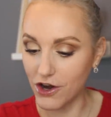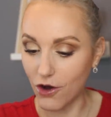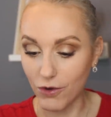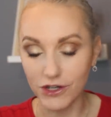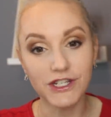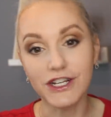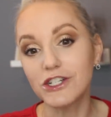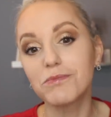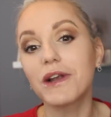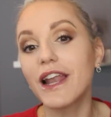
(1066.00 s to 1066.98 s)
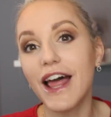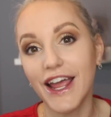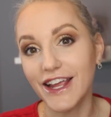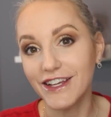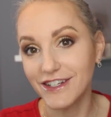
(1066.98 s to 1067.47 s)
not wanting to
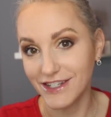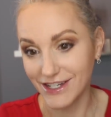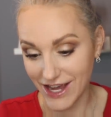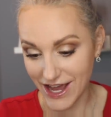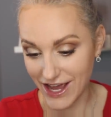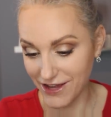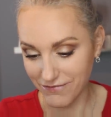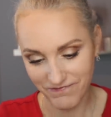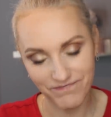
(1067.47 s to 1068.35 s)
play today.